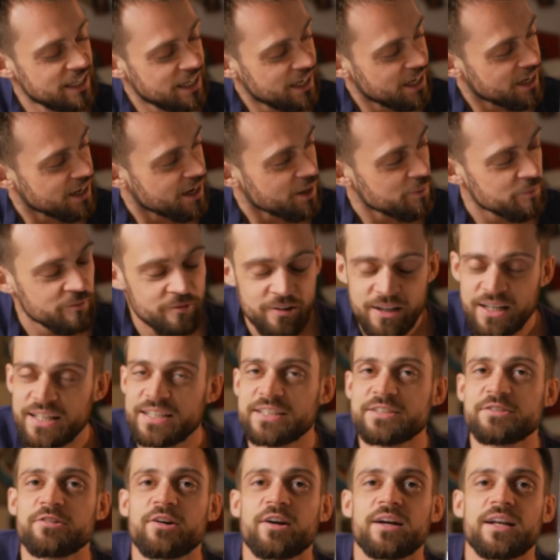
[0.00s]
and I'm really
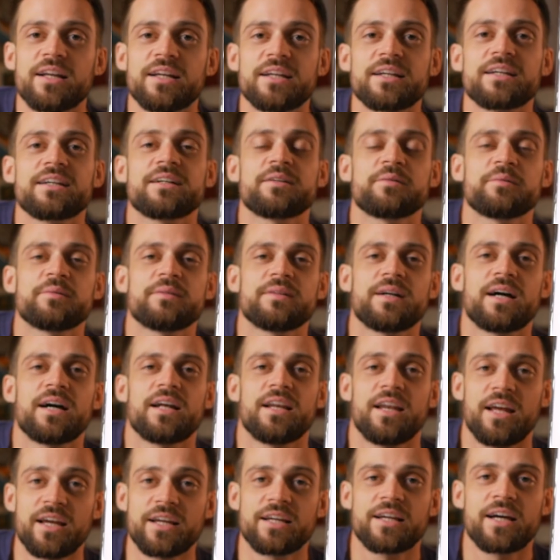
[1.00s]
struggling. I
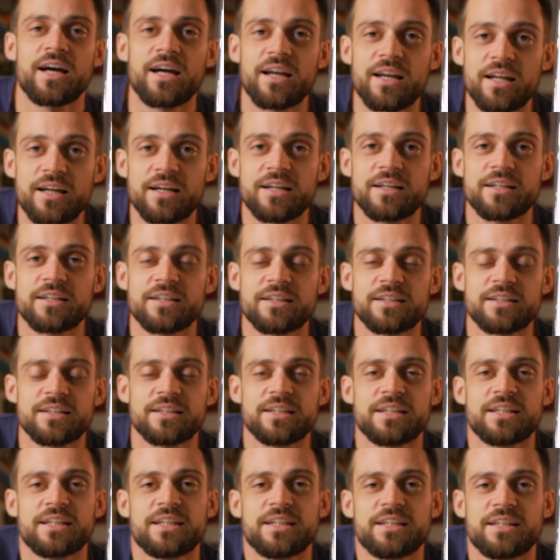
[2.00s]
like colour.
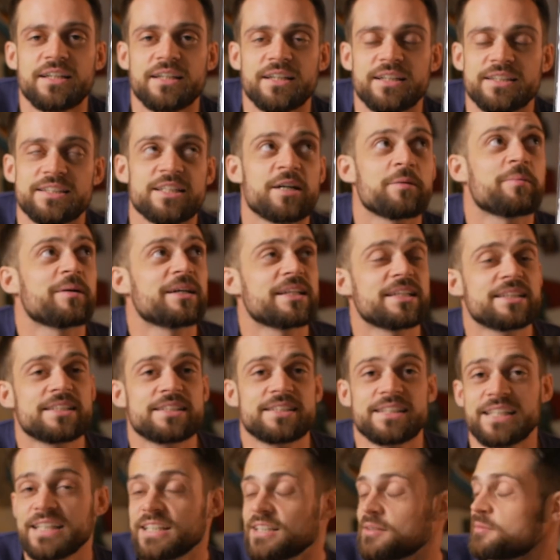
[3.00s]
You can tell by this
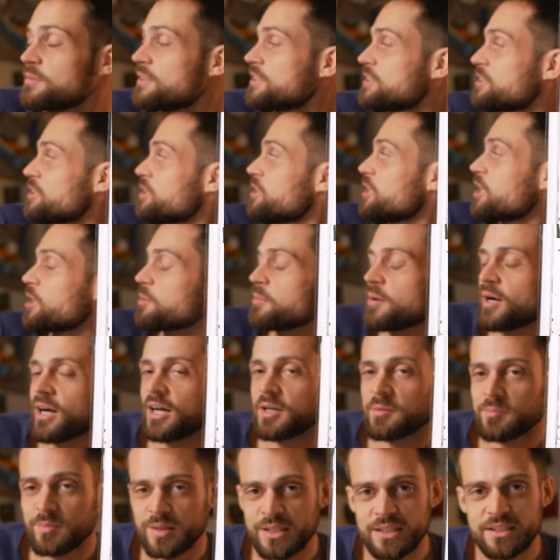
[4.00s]
scene. I'm in the studio
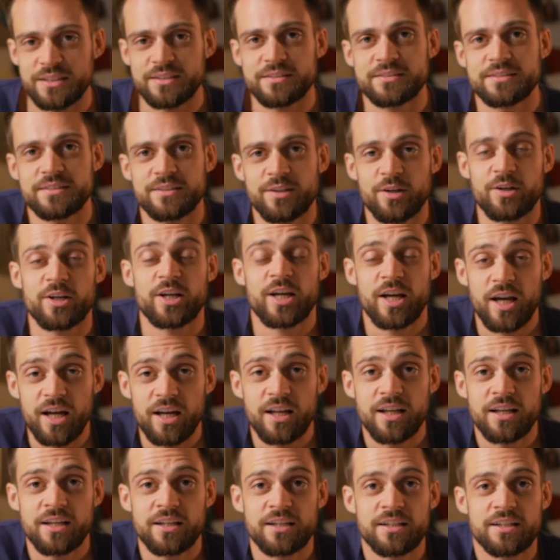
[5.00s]
behind me. There's a lot of colour.